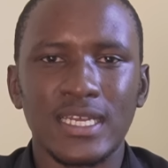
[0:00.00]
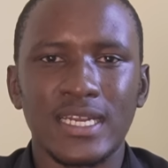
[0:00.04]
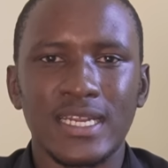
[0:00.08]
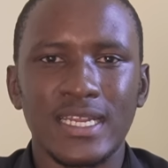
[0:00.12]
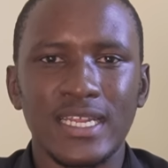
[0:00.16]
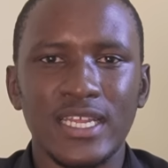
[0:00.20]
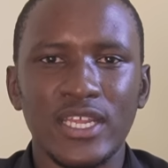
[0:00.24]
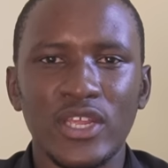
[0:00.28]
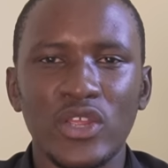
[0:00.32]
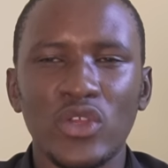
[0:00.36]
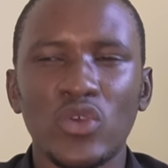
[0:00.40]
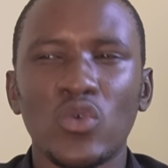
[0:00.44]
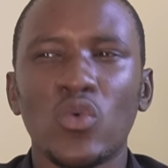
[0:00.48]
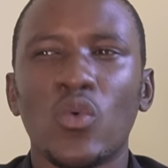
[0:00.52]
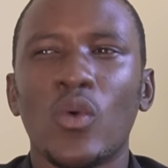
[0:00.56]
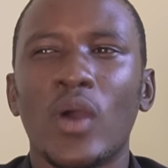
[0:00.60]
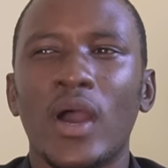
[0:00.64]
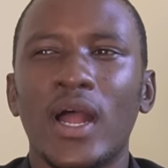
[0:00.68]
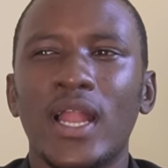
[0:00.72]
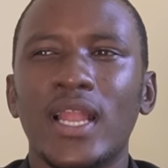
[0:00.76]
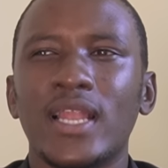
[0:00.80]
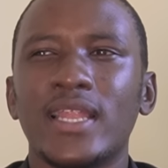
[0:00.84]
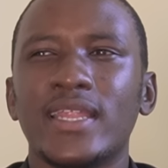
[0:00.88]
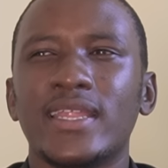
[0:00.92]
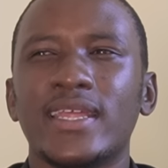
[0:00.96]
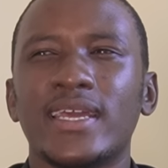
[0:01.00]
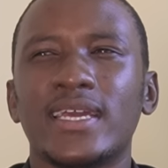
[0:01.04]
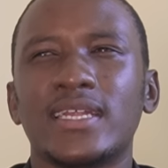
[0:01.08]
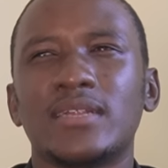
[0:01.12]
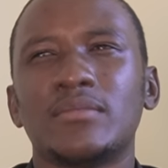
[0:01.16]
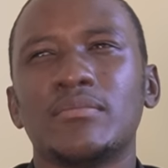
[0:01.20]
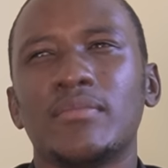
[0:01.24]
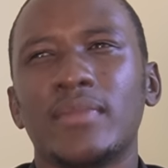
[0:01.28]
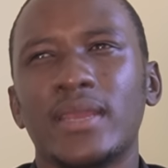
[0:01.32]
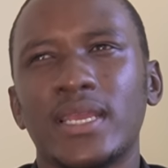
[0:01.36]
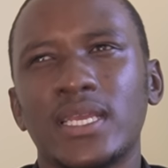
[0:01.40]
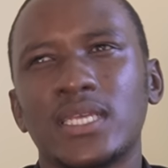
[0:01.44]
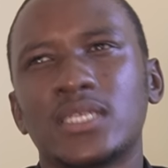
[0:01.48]
renewal
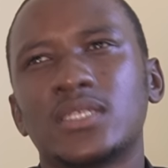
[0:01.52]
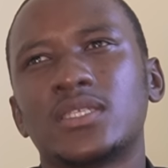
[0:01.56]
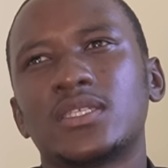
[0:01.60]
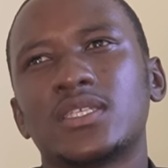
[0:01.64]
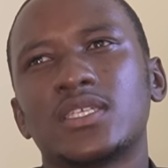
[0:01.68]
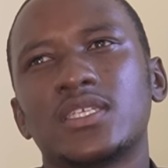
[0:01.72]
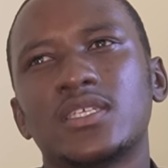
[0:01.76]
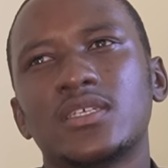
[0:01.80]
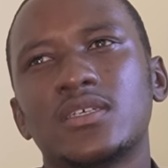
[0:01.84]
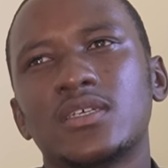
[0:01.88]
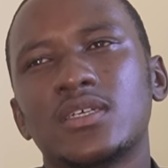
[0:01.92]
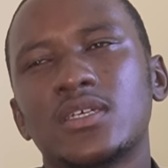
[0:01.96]
that makes,